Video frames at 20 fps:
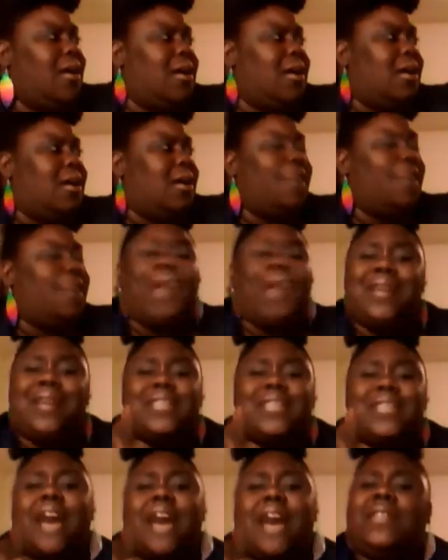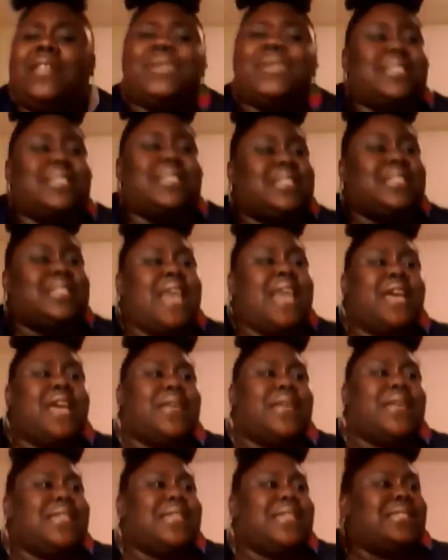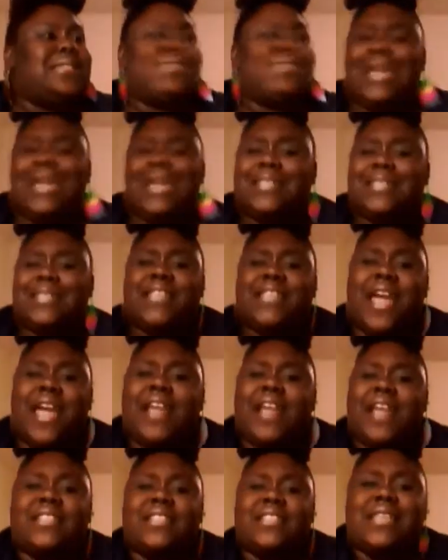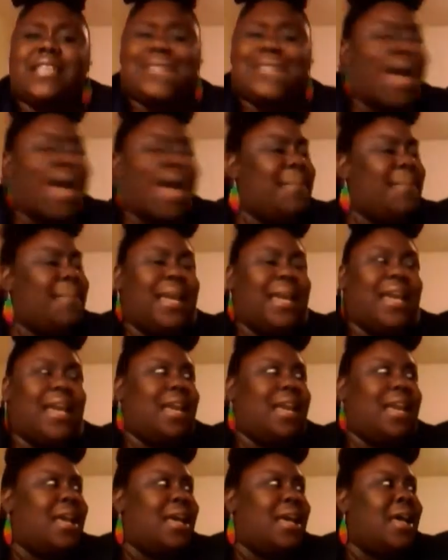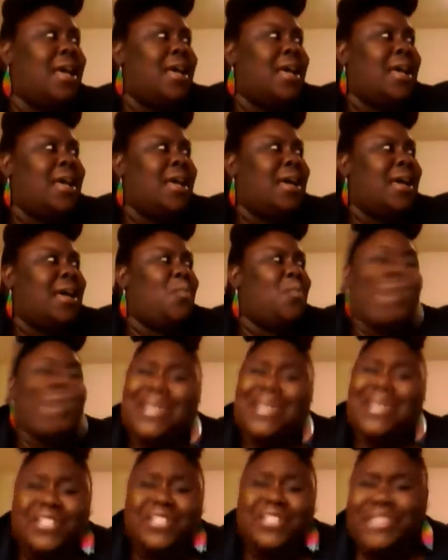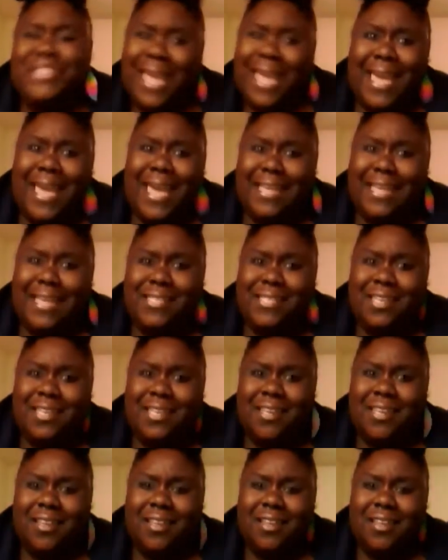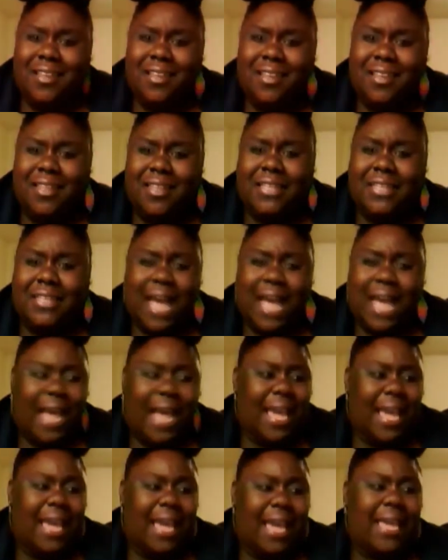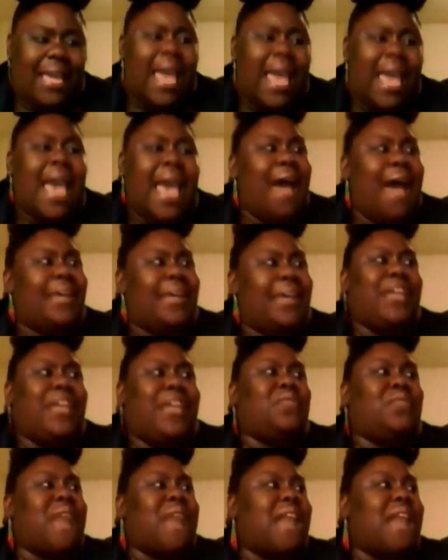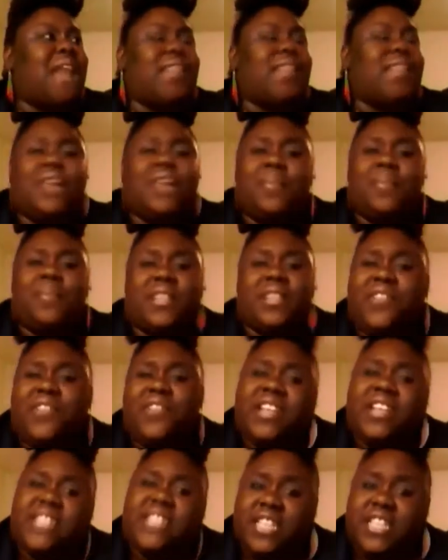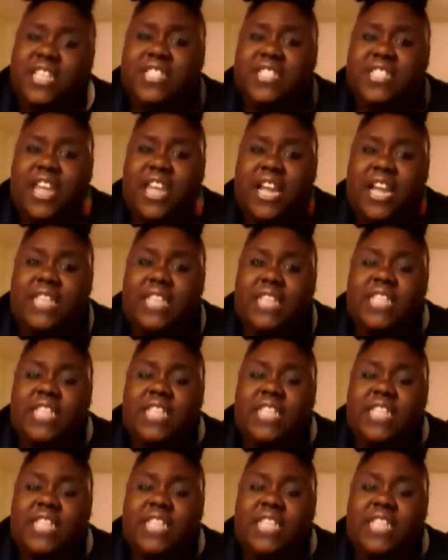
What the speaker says: first off, let me just tell you this: Sagittarius is, I mean, we the shit. Like, how can you not love a motherfucking Sagittarius?